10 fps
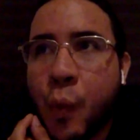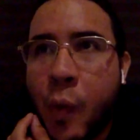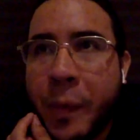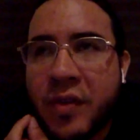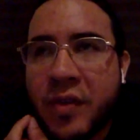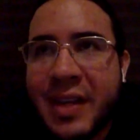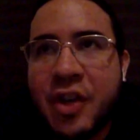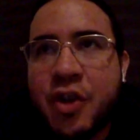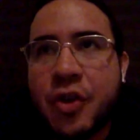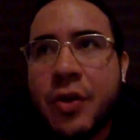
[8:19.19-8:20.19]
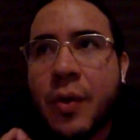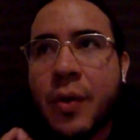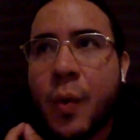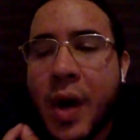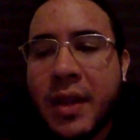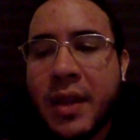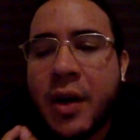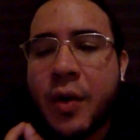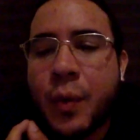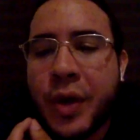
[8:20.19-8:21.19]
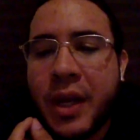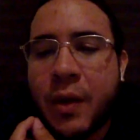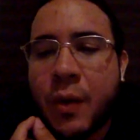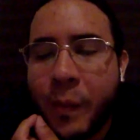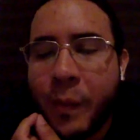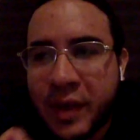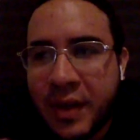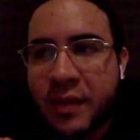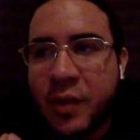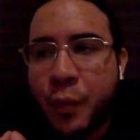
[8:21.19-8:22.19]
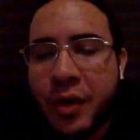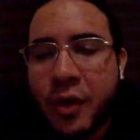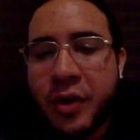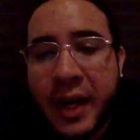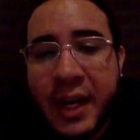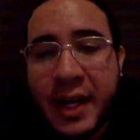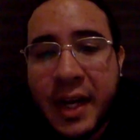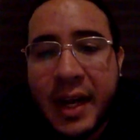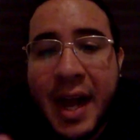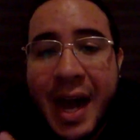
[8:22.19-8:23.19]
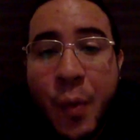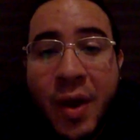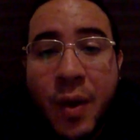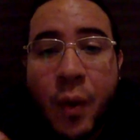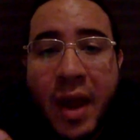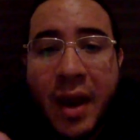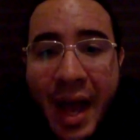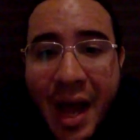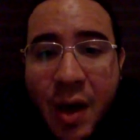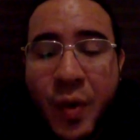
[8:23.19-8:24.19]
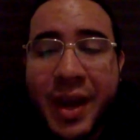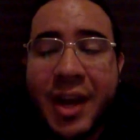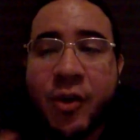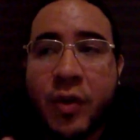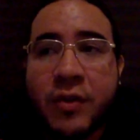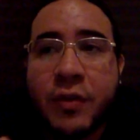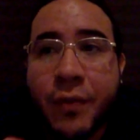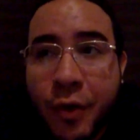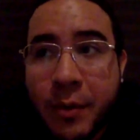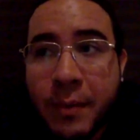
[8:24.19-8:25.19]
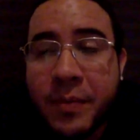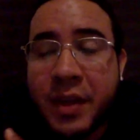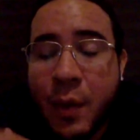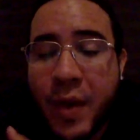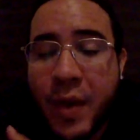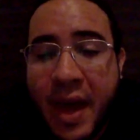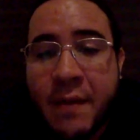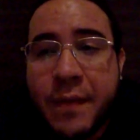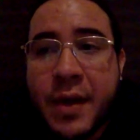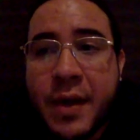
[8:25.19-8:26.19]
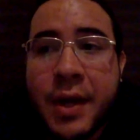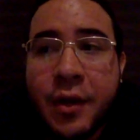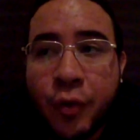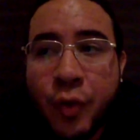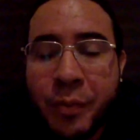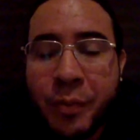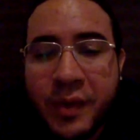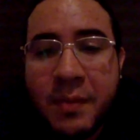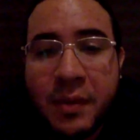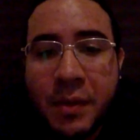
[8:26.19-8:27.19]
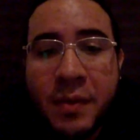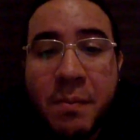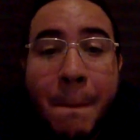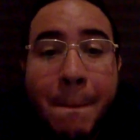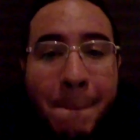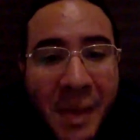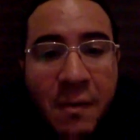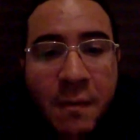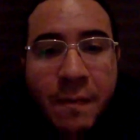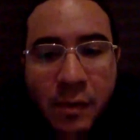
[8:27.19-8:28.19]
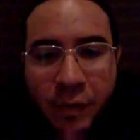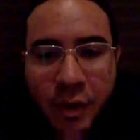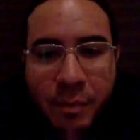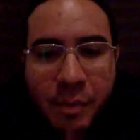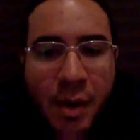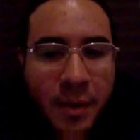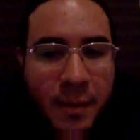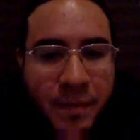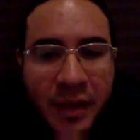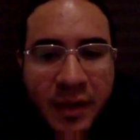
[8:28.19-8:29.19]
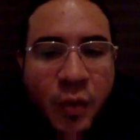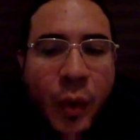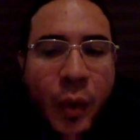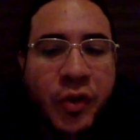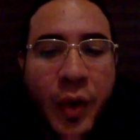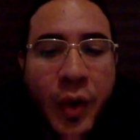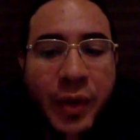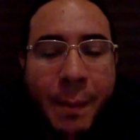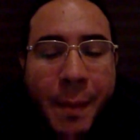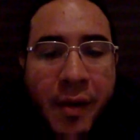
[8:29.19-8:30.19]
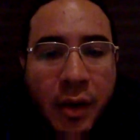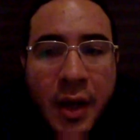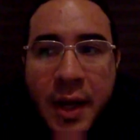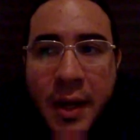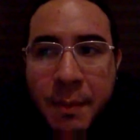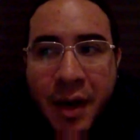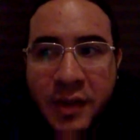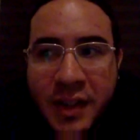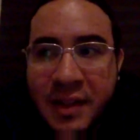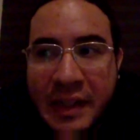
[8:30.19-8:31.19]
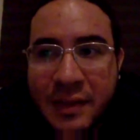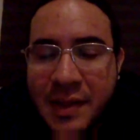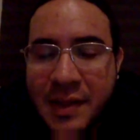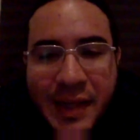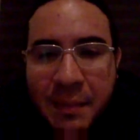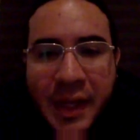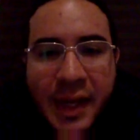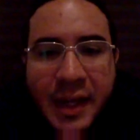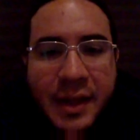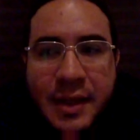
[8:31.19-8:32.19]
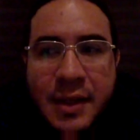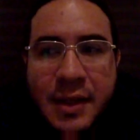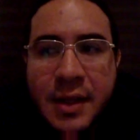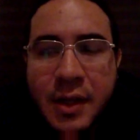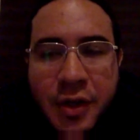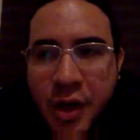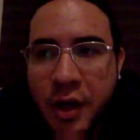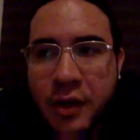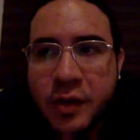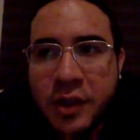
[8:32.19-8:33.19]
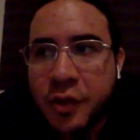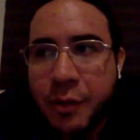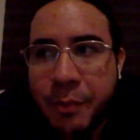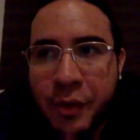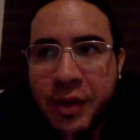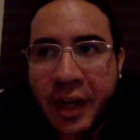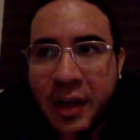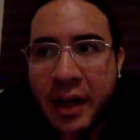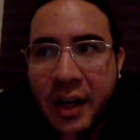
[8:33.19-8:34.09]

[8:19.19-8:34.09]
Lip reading: representation. What are we representing with our data, and how we can transform the data we have to represent something meaningful for the problem. And this is what we're doing with the model, because it's the same data, just distributed in